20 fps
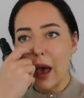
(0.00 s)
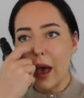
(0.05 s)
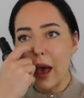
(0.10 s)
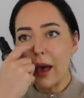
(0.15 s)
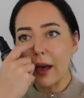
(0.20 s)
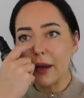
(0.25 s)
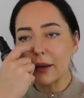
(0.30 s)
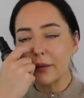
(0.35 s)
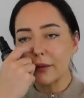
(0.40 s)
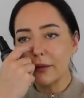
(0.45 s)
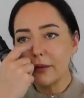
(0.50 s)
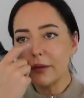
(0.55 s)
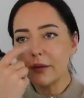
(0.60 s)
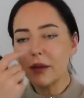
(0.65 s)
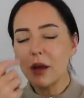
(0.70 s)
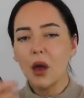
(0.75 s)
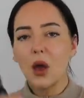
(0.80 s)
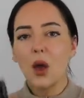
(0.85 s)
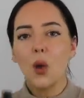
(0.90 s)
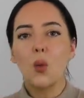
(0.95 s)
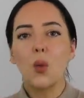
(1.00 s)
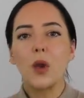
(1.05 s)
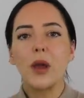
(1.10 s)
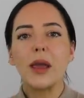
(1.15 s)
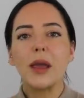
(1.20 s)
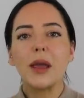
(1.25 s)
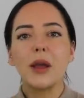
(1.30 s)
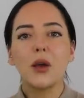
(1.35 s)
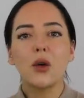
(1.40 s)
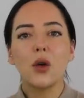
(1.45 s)
And
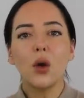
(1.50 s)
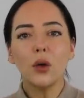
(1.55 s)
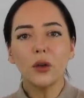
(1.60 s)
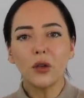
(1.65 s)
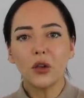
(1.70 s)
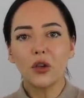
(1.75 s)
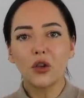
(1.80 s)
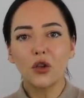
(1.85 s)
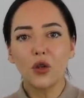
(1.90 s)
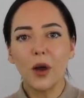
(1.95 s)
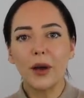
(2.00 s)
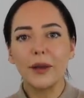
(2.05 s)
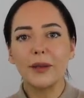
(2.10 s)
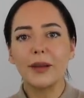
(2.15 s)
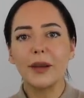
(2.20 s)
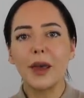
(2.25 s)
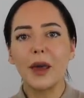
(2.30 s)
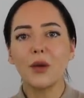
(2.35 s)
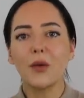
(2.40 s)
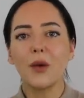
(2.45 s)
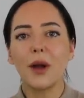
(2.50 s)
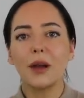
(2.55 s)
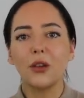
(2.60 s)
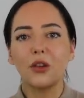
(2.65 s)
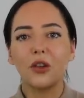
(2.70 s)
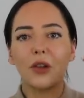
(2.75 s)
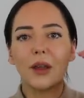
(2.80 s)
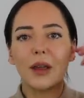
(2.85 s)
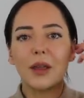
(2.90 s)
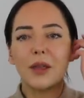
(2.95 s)
we got to try together,
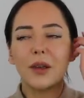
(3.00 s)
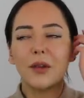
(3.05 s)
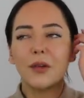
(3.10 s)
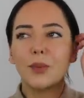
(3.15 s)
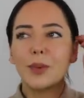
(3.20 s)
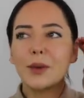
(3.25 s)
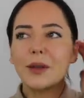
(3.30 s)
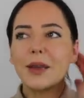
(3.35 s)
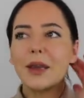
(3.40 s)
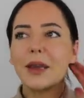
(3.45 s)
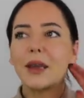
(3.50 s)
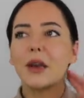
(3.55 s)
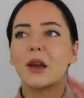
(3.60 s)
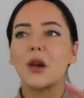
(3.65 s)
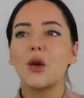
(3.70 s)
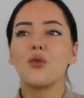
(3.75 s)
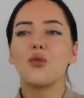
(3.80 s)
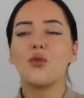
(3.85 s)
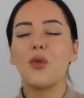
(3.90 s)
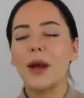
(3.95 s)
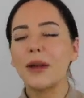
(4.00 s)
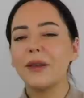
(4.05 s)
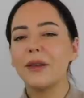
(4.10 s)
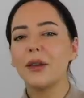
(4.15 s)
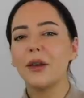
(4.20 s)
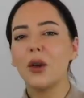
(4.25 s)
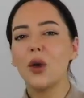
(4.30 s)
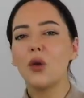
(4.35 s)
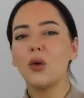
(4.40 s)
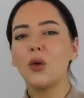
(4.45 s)
actually, this particular
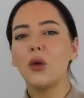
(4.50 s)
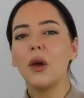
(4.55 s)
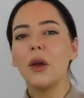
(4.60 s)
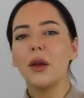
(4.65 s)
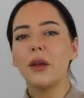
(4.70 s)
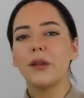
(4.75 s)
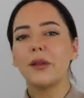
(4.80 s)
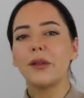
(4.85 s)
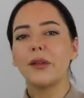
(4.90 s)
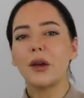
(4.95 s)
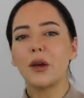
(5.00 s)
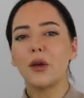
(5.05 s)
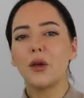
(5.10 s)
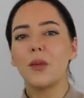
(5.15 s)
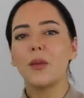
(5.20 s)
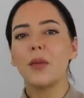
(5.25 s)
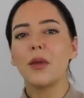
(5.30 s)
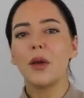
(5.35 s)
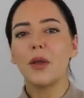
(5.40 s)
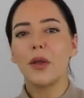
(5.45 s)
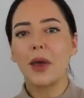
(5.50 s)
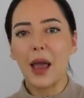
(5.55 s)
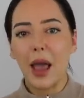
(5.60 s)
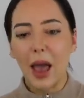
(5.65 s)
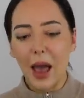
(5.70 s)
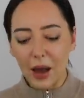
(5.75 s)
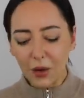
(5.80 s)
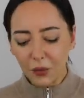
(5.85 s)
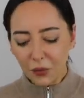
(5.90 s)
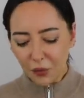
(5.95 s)
retinol serum that they
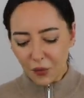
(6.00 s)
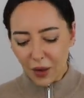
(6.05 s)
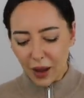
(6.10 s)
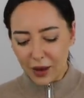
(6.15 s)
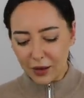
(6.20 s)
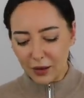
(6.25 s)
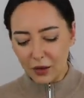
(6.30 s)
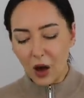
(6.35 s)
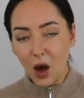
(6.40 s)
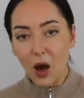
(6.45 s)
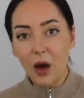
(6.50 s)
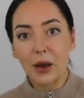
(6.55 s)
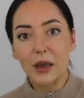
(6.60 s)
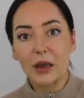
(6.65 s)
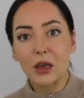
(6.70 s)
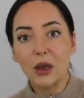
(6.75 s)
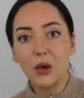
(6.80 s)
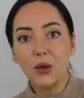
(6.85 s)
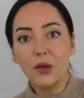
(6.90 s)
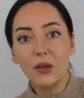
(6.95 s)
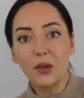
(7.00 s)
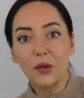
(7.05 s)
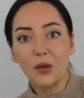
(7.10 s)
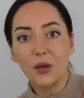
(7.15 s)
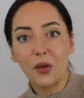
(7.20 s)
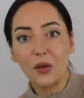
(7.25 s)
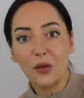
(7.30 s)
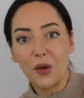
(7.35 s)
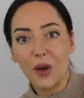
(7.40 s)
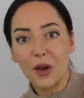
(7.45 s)
have, and I used it
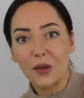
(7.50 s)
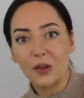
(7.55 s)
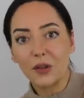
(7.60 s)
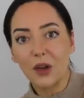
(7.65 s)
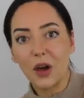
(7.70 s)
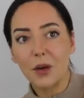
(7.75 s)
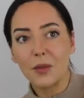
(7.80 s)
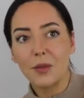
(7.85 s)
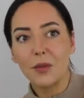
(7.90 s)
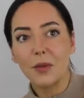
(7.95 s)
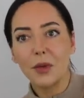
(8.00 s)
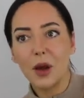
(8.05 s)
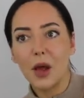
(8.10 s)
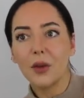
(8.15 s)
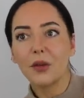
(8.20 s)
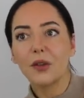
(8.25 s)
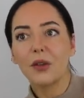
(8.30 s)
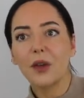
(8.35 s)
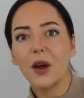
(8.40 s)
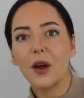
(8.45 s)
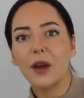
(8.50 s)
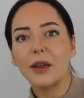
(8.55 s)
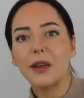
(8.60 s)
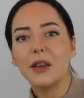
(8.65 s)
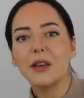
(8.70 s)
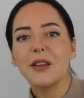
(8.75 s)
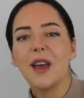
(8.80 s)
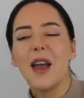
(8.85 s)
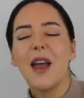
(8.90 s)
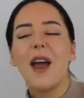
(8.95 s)
for the first time last
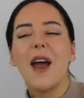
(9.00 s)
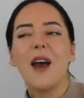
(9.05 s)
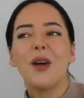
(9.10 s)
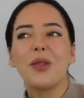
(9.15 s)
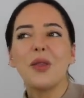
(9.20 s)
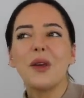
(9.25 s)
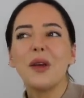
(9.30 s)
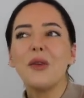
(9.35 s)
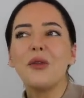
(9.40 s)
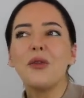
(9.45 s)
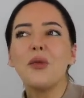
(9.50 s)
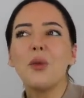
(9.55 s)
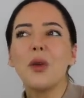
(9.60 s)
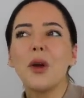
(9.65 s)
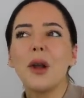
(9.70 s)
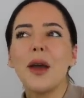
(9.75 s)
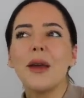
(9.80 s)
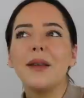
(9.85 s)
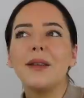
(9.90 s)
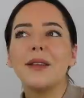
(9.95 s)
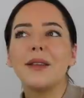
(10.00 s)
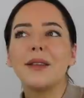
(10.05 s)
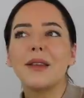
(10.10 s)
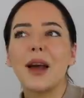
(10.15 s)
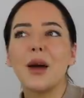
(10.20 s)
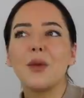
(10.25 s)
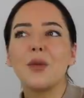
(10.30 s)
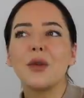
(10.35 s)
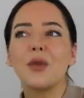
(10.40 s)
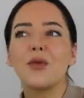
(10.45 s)
night. I think from what I
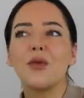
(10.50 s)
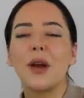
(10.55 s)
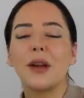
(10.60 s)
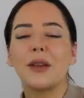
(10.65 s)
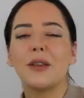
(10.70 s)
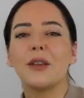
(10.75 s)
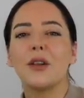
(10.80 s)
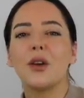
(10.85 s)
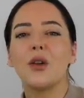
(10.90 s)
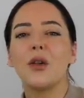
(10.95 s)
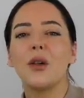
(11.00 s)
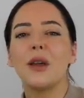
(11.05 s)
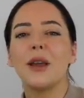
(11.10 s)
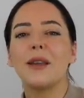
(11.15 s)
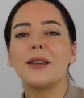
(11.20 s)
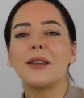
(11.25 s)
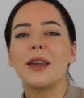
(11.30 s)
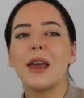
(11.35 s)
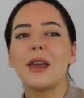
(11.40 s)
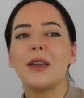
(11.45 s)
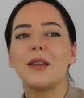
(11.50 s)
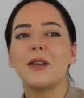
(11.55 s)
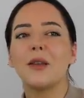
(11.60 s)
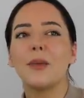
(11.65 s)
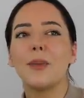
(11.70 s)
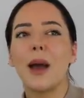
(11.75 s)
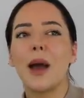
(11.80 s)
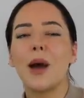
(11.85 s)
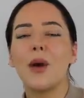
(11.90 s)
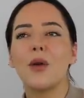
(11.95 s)
understand with retinol, it takes
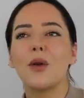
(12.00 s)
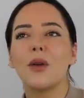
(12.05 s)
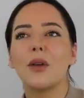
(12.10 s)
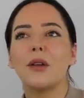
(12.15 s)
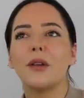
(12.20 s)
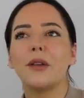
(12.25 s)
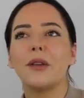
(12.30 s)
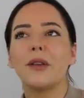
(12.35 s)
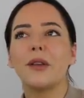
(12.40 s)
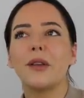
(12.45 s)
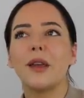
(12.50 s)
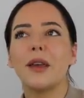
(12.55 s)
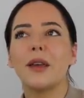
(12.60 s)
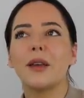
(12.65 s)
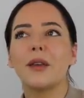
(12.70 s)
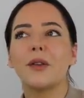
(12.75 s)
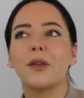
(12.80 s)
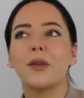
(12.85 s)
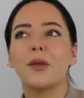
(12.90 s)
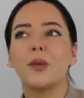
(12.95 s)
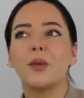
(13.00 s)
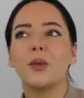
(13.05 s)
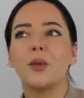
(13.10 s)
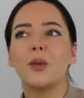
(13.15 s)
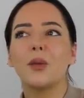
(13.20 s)
about six